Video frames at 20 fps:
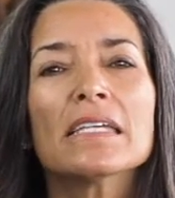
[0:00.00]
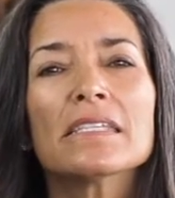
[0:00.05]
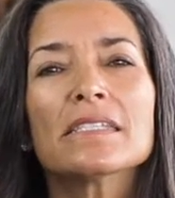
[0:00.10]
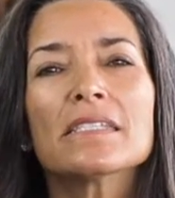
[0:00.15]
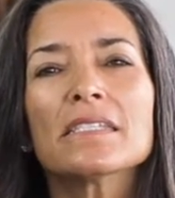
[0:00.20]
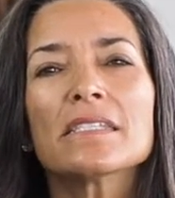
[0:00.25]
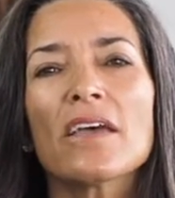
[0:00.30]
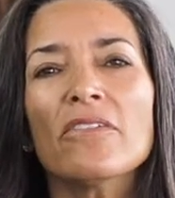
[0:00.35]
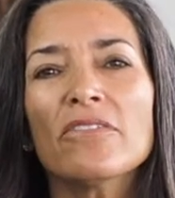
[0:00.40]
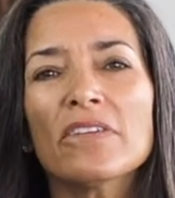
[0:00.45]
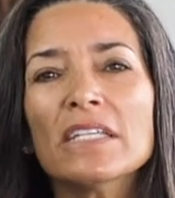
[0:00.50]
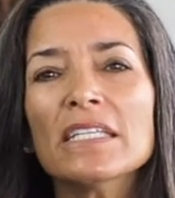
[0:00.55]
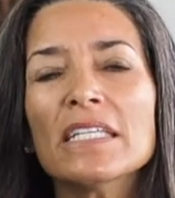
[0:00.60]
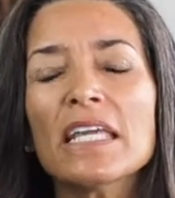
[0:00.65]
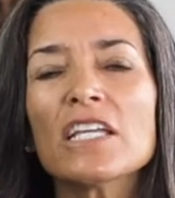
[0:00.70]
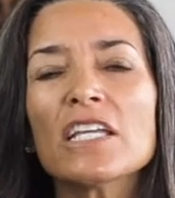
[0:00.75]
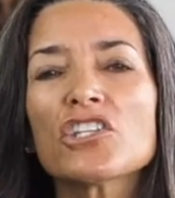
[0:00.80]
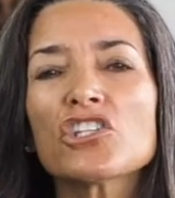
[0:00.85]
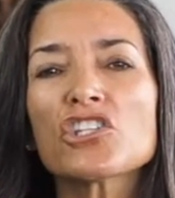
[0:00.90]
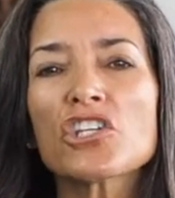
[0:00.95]

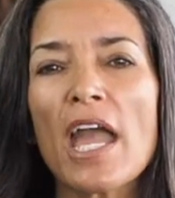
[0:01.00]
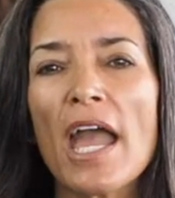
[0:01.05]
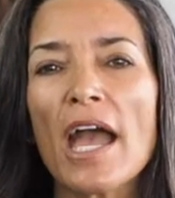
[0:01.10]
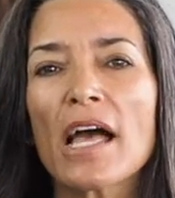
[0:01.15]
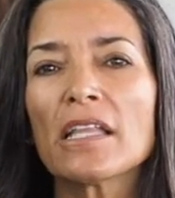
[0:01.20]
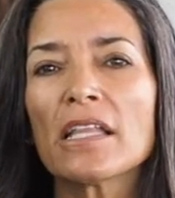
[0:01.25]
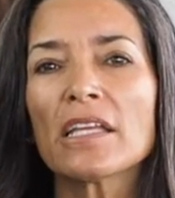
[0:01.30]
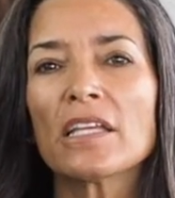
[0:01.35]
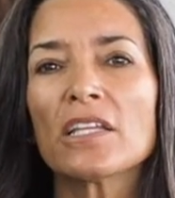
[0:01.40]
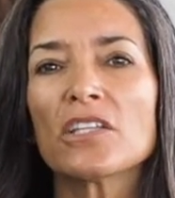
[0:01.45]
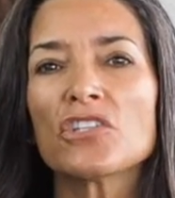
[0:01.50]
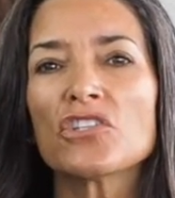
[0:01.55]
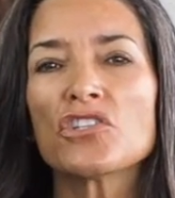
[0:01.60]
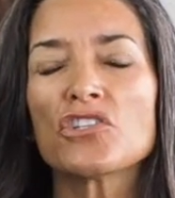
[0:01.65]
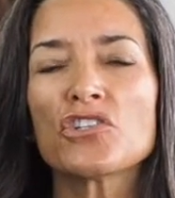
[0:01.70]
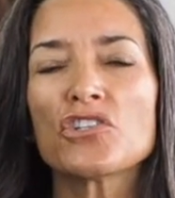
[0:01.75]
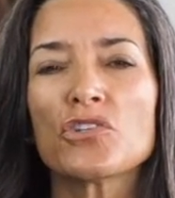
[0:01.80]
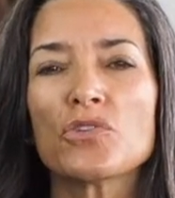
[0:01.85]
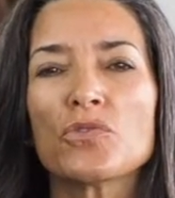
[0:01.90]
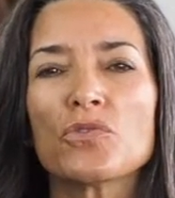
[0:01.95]
seven-day challenge
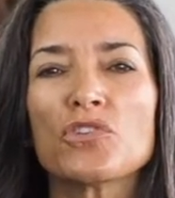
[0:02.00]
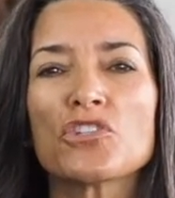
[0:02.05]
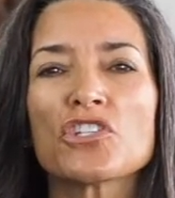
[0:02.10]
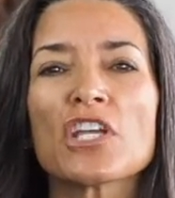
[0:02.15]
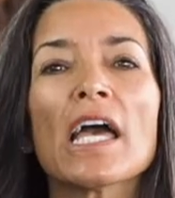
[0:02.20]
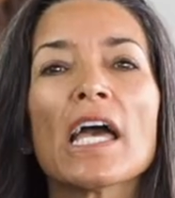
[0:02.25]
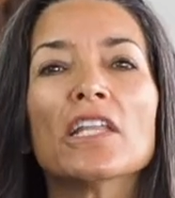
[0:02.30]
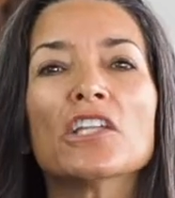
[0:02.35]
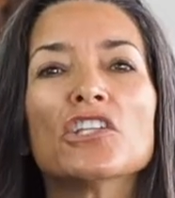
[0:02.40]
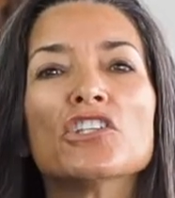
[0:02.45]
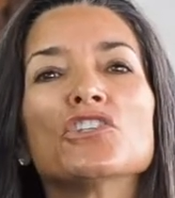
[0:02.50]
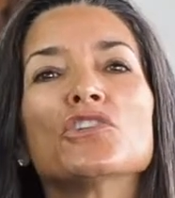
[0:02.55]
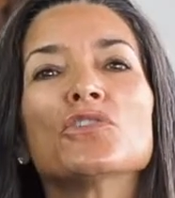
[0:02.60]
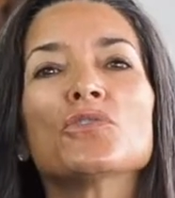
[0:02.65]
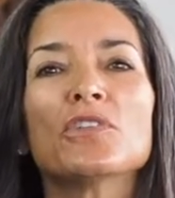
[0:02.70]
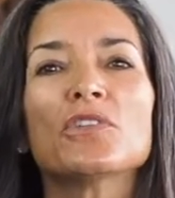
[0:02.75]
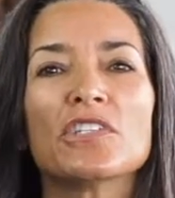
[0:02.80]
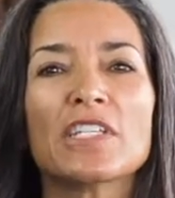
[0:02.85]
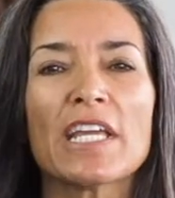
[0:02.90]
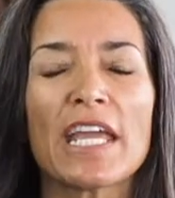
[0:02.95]
to challenge
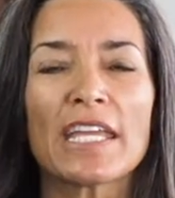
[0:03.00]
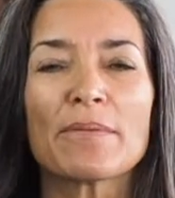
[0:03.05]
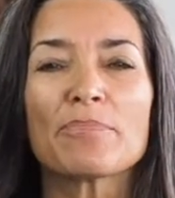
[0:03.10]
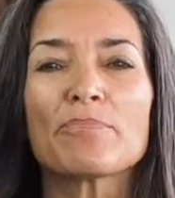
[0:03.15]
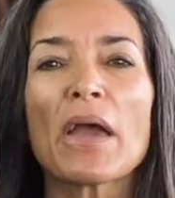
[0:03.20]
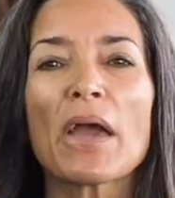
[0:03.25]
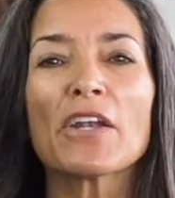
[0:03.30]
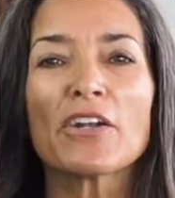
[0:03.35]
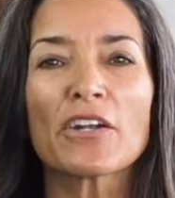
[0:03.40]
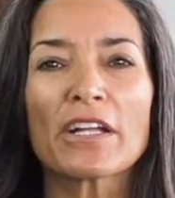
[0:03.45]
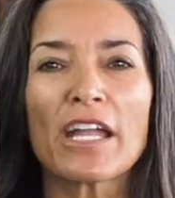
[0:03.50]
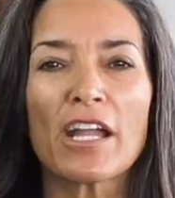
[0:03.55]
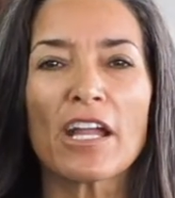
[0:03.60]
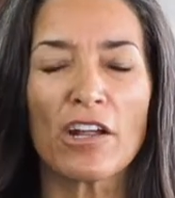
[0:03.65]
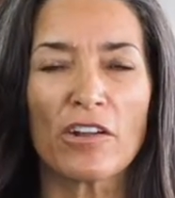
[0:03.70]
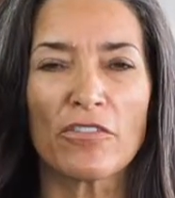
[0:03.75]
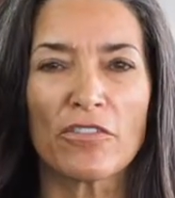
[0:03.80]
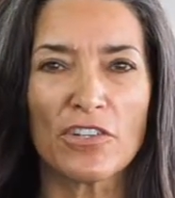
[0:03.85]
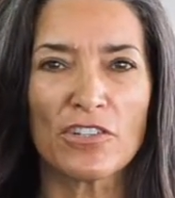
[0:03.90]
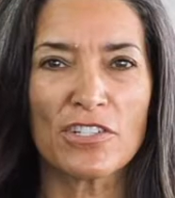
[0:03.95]
you to take better
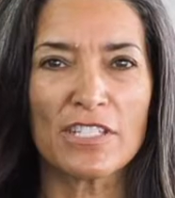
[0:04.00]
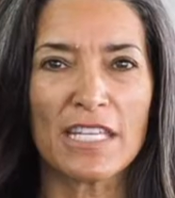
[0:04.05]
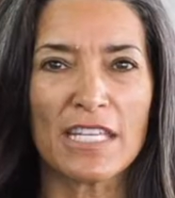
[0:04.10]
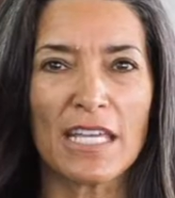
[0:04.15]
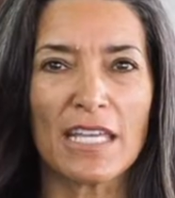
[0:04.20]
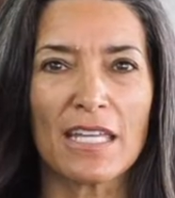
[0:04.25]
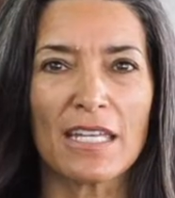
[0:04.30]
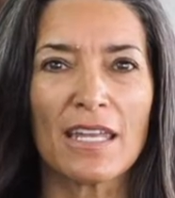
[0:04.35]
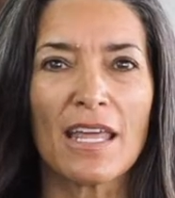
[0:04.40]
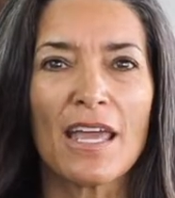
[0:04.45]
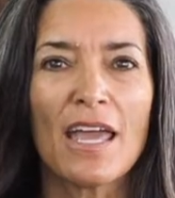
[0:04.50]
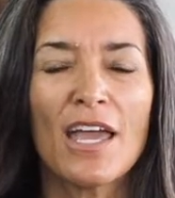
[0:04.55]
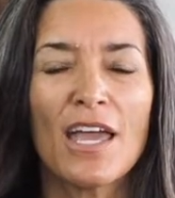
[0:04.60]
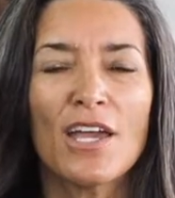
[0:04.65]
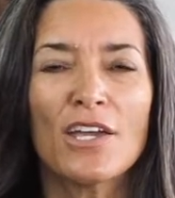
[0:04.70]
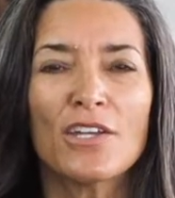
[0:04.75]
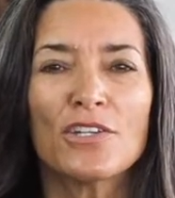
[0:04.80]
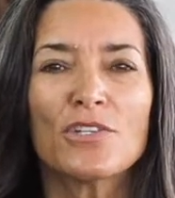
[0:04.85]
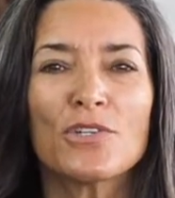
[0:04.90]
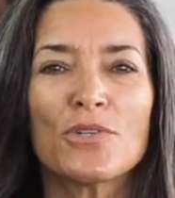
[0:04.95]
care of your skin,
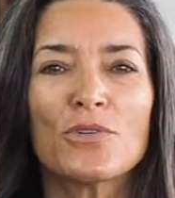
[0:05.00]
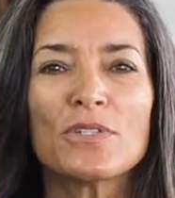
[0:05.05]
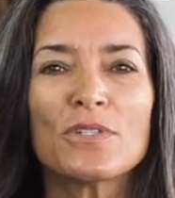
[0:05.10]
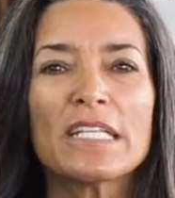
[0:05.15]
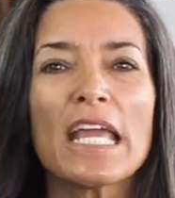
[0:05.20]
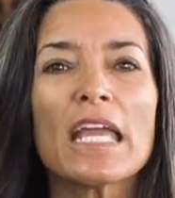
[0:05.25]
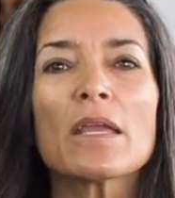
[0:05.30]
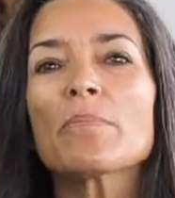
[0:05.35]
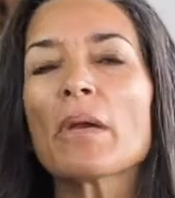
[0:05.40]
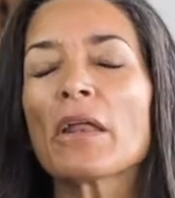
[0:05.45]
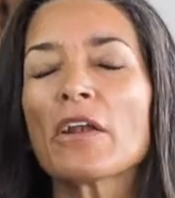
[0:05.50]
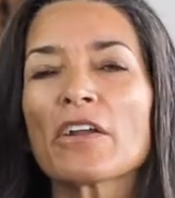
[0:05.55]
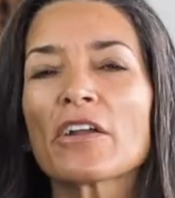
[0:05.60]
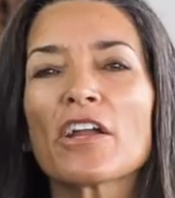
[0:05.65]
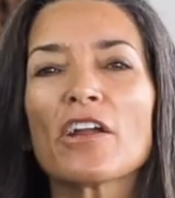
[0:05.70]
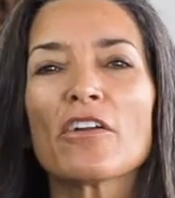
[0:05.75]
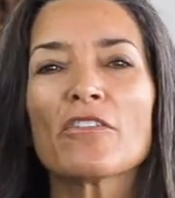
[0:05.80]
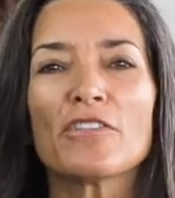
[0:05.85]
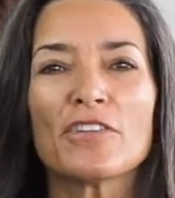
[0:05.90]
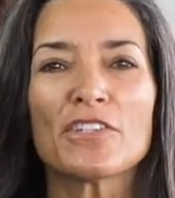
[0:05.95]
to take better
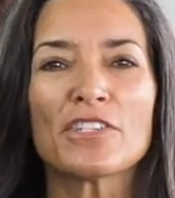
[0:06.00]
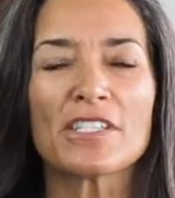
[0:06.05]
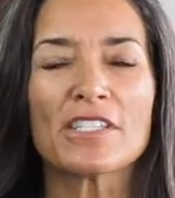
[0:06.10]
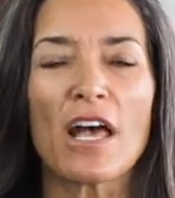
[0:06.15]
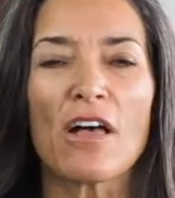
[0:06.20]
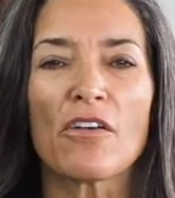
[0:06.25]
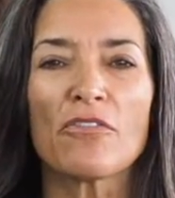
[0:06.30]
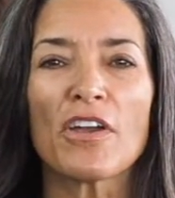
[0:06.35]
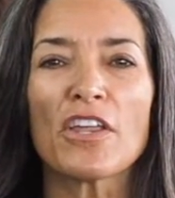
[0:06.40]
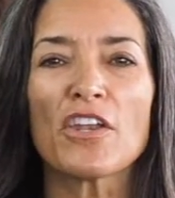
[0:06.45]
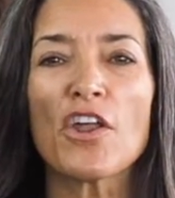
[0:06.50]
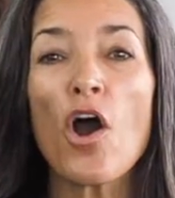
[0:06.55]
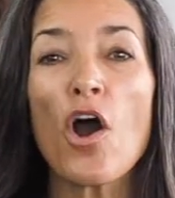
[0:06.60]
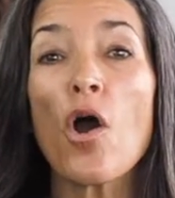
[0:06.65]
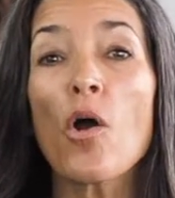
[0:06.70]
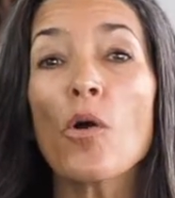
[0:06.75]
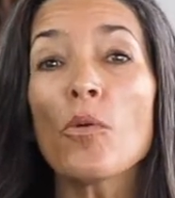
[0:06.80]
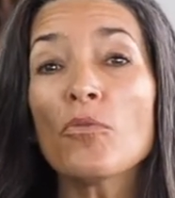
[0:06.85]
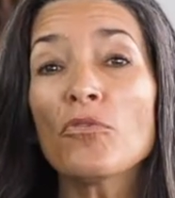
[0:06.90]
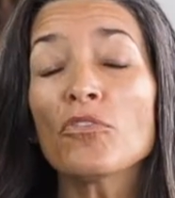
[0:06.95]
care of yourself, and
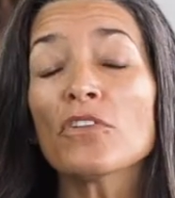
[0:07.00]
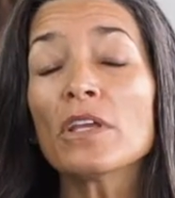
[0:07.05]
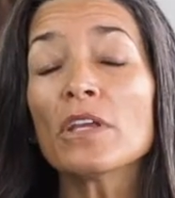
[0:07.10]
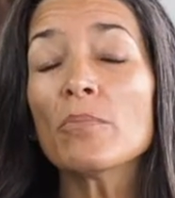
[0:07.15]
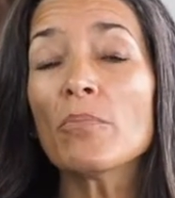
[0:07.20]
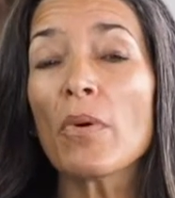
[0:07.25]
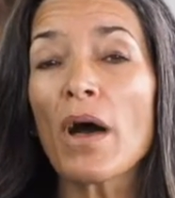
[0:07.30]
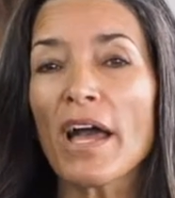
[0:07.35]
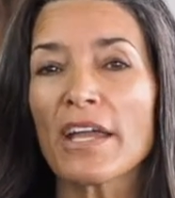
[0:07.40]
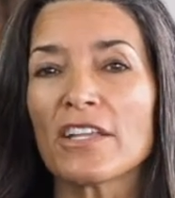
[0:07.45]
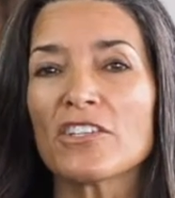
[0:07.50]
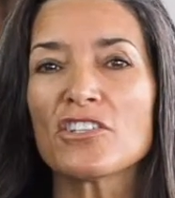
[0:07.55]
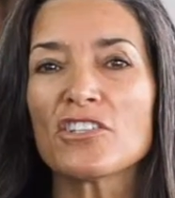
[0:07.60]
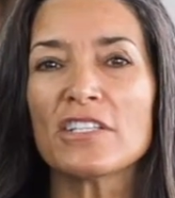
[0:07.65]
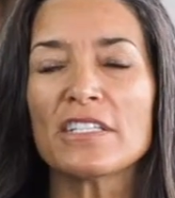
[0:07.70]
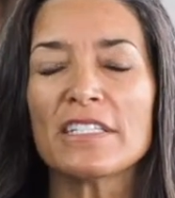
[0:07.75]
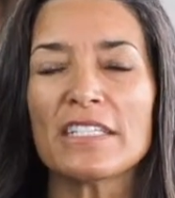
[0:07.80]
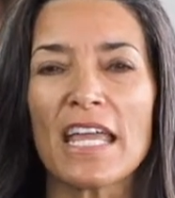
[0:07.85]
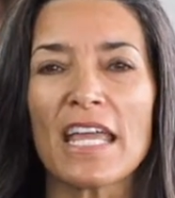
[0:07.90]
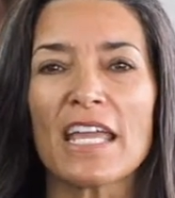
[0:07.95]
hopefully by
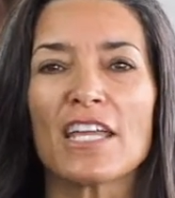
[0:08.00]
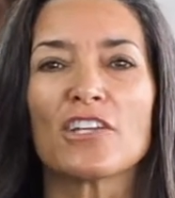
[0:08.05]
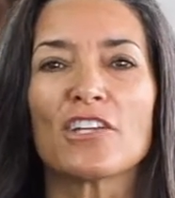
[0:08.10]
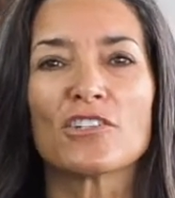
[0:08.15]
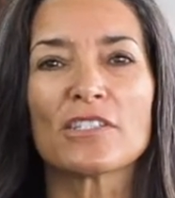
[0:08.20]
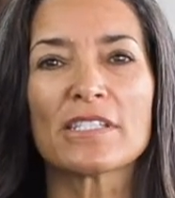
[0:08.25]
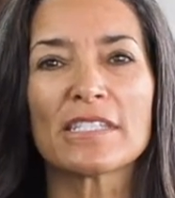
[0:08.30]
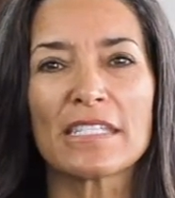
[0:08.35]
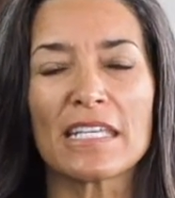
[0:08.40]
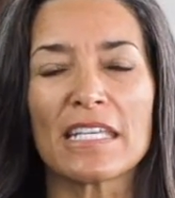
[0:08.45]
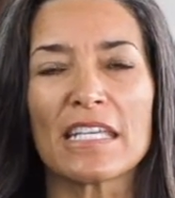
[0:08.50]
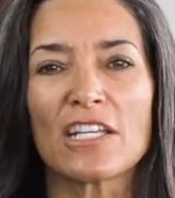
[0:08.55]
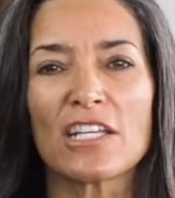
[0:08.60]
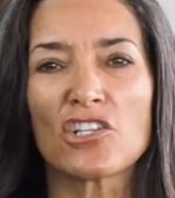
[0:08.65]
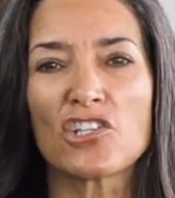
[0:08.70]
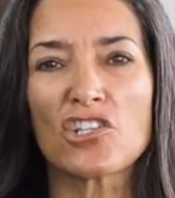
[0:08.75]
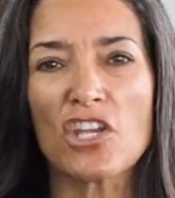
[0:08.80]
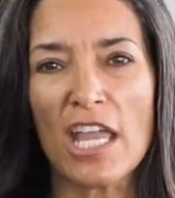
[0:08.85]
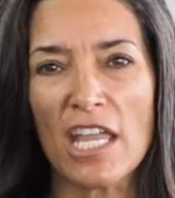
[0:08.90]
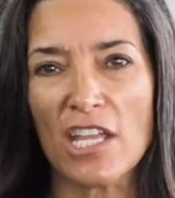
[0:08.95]
today you're seeing
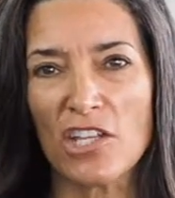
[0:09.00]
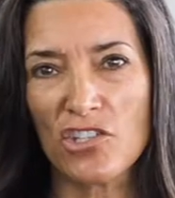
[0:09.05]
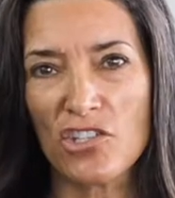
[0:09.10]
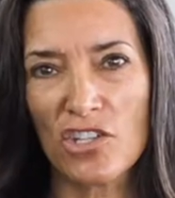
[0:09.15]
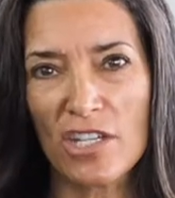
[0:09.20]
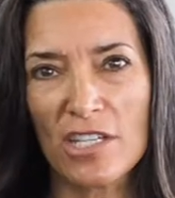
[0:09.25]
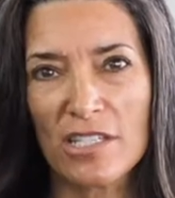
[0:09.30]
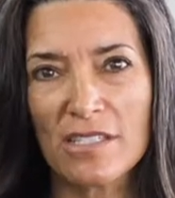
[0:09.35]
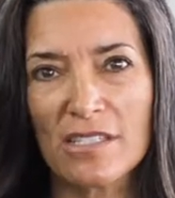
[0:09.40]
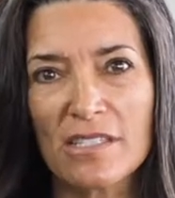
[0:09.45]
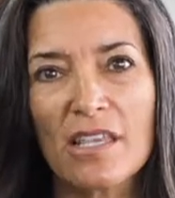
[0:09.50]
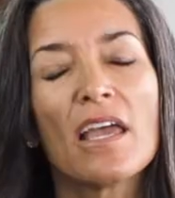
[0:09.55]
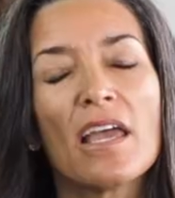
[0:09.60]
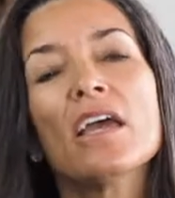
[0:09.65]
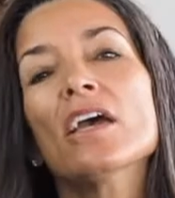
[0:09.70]
changes.